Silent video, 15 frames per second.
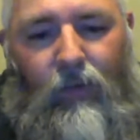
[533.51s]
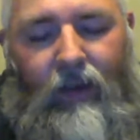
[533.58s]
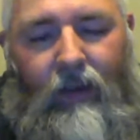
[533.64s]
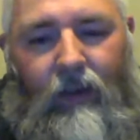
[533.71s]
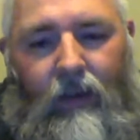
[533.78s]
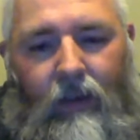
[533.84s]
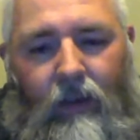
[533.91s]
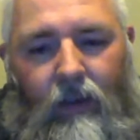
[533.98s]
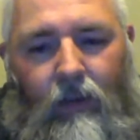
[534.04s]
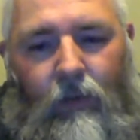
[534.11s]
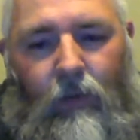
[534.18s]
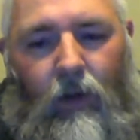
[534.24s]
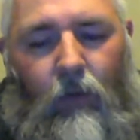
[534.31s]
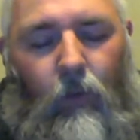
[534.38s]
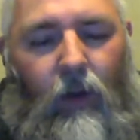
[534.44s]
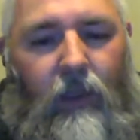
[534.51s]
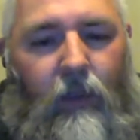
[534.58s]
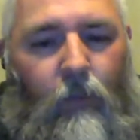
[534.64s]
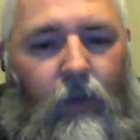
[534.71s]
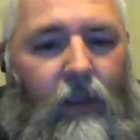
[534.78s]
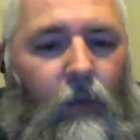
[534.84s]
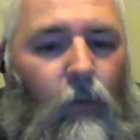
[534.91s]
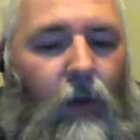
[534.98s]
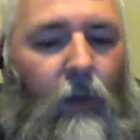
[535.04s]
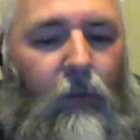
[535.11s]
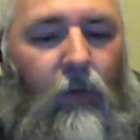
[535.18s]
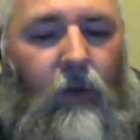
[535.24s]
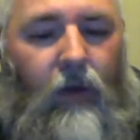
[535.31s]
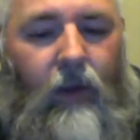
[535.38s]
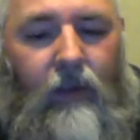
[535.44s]
but you know, with the way the
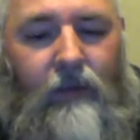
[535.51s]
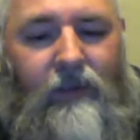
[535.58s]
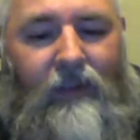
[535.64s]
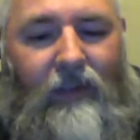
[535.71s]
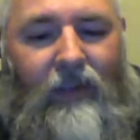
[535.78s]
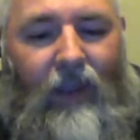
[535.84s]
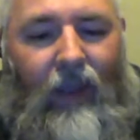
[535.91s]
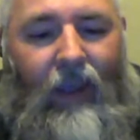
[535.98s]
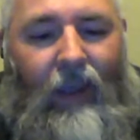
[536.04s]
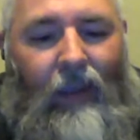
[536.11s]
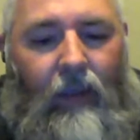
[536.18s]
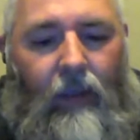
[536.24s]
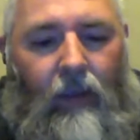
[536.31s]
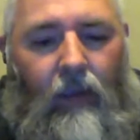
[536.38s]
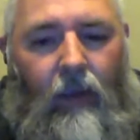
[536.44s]
weaponry is today,